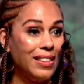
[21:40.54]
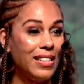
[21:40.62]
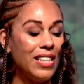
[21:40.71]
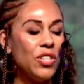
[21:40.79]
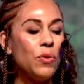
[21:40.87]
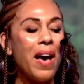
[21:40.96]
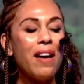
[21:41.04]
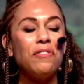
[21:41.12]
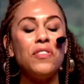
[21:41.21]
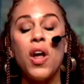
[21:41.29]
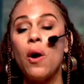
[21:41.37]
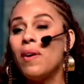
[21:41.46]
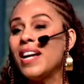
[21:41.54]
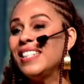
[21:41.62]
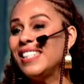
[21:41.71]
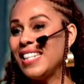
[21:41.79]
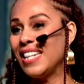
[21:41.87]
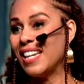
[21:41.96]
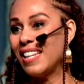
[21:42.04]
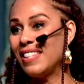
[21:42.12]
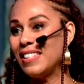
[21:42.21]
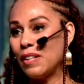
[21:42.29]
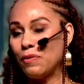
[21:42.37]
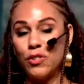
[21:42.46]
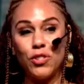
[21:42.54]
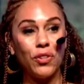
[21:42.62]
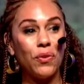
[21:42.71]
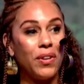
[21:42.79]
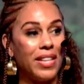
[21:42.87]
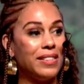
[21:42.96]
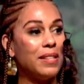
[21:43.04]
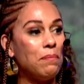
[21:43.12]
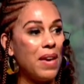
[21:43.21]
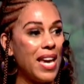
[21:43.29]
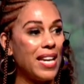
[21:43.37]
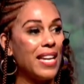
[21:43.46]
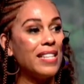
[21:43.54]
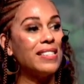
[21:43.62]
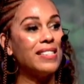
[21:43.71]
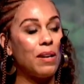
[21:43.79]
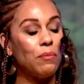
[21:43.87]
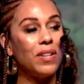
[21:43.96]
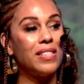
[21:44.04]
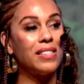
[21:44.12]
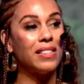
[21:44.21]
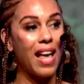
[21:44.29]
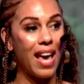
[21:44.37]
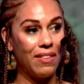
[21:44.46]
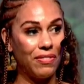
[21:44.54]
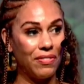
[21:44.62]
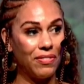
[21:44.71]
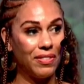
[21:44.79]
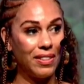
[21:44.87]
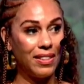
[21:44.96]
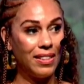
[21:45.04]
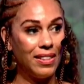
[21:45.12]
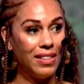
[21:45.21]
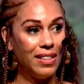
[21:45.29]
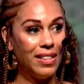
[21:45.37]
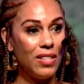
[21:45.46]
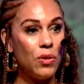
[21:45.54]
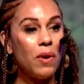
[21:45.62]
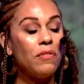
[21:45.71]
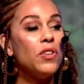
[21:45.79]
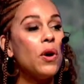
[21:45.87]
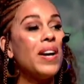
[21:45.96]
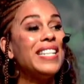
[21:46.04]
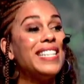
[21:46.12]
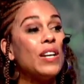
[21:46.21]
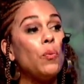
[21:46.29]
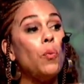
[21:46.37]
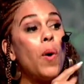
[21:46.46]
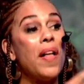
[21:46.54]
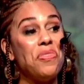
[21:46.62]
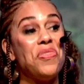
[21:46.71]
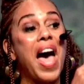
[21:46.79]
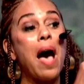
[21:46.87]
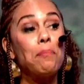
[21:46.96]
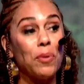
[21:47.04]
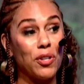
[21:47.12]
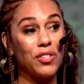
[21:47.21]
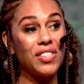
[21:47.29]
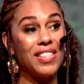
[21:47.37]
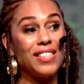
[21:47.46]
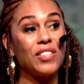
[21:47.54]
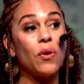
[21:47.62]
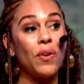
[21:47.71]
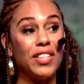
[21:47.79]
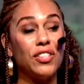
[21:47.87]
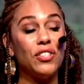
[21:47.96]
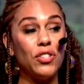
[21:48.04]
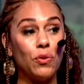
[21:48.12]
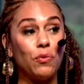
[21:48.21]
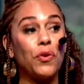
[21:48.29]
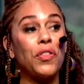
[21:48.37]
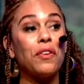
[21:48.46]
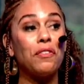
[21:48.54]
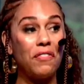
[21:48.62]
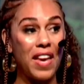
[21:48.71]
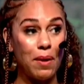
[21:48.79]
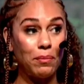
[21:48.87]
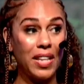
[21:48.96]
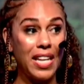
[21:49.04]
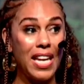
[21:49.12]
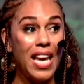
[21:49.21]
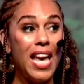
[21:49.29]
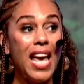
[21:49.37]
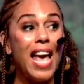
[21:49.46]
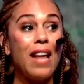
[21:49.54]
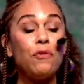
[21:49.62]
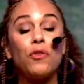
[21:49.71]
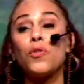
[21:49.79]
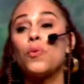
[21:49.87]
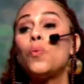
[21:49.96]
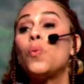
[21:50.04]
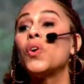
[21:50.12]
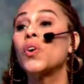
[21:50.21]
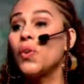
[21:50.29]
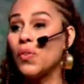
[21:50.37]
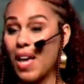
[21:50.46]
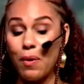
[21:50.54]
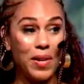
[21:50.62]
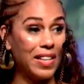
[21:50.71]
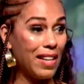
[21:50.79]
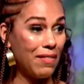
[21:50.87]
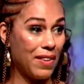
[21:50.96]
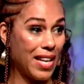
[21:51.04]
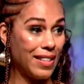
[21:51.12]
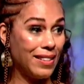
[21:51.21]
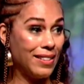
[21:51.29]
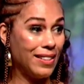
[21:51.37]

You have no idea the difference you're going to make in someone's life. You have no idea what that person is going to do for their family and for the world that we live in.